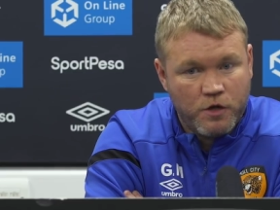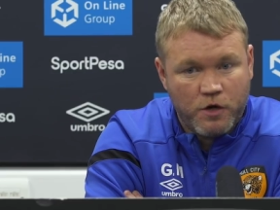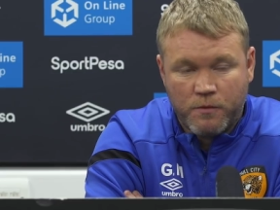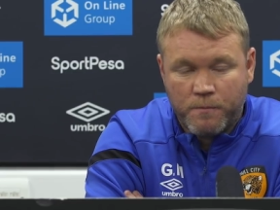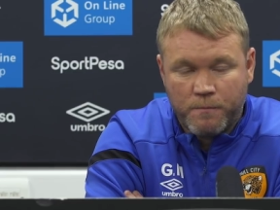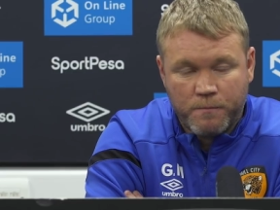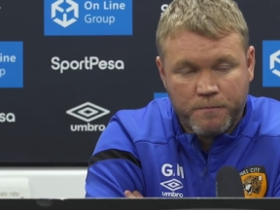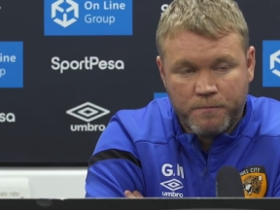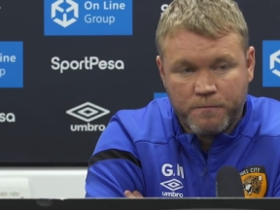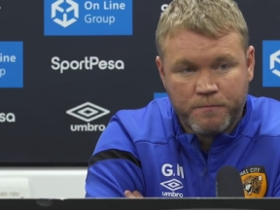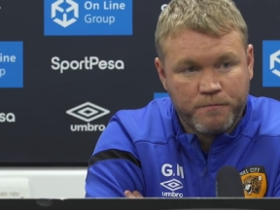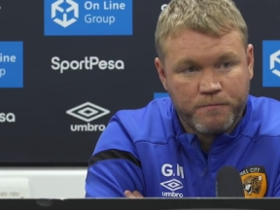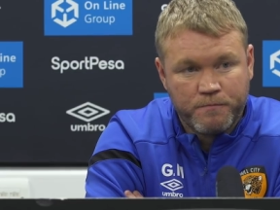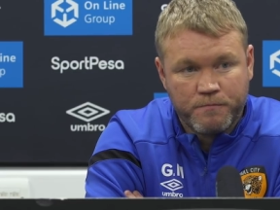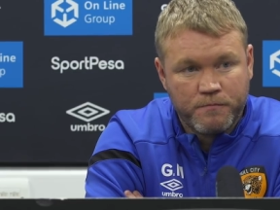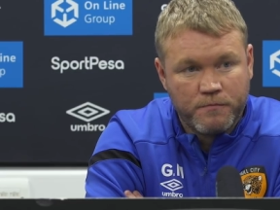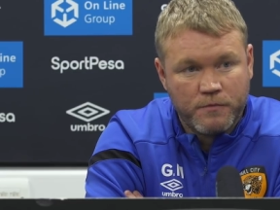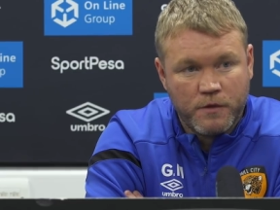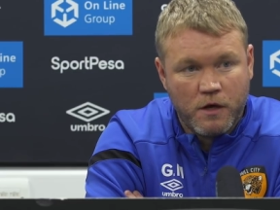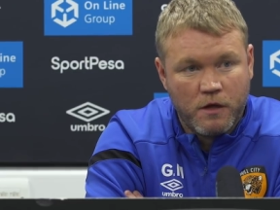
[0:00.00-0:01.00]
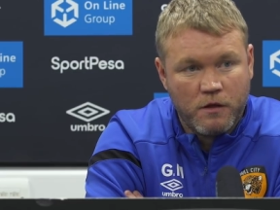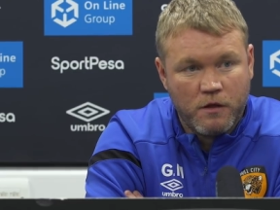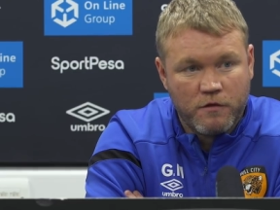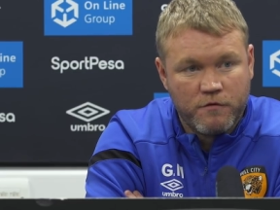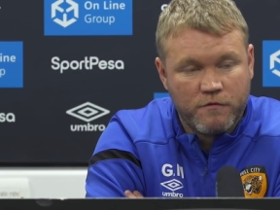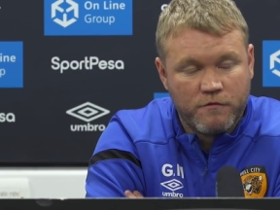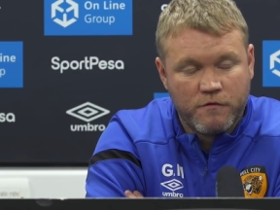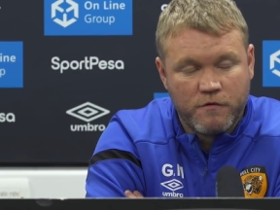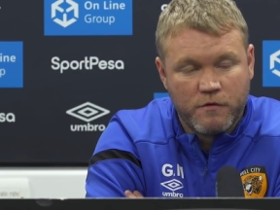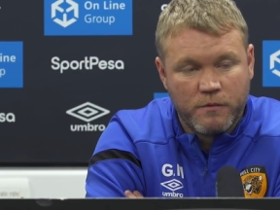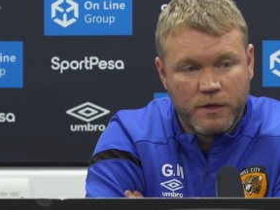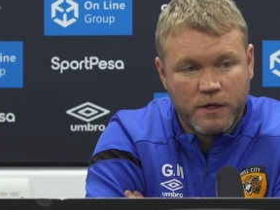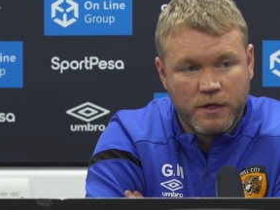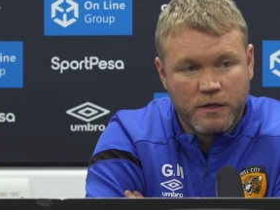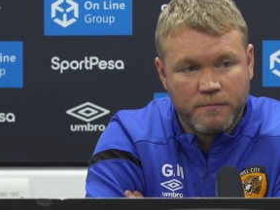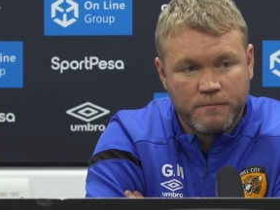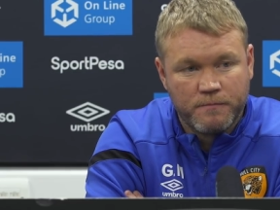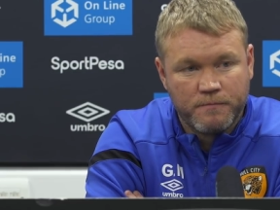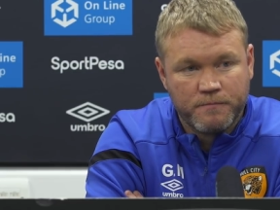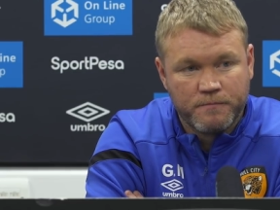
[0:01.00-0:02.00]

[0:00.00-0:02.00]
No. No, nothing for the weekend.